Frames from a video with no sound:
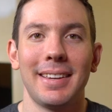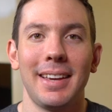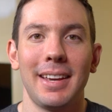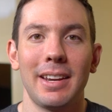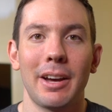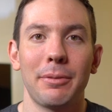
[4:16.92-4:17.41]

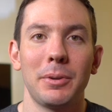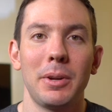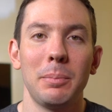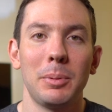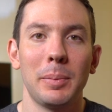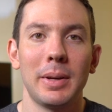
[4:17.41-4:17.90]
And after
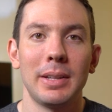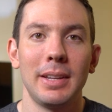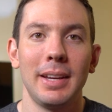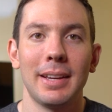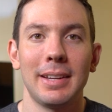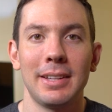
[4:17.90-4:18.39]

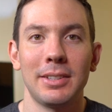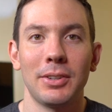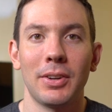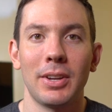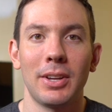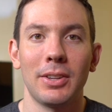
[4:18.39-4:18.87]
implementing and
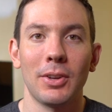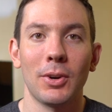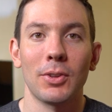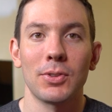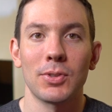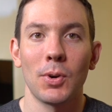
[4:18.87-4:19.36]
integrating the
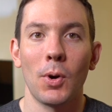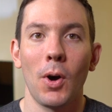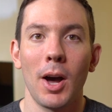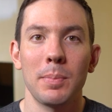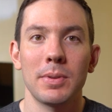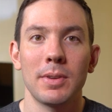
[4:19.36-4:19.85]
other Zoho
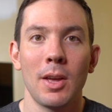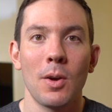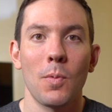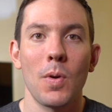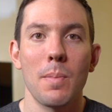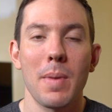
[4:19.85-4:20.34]
apps,
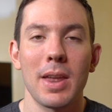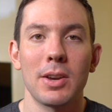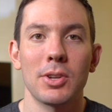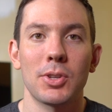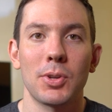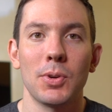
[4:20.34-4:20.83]
we
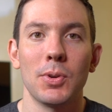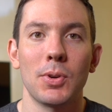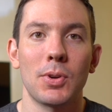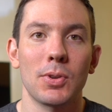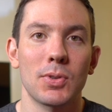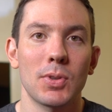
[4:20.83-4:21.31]
managed to
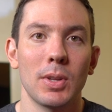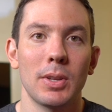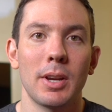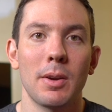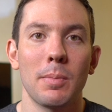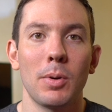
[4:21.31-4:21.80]

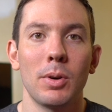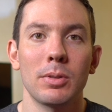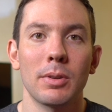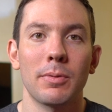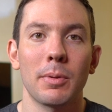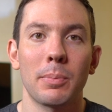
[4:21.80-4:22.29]
consolidate most
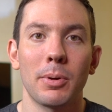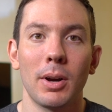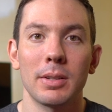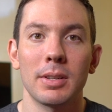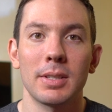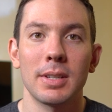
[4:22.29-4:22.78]
of the
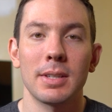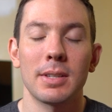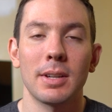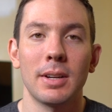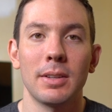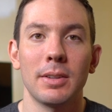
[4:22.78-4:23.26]
processes
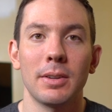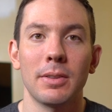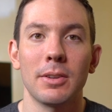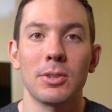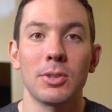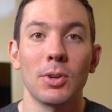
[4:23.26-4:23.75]
under
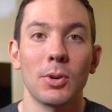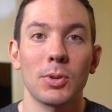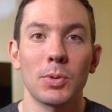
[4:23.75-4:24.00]
the Zoho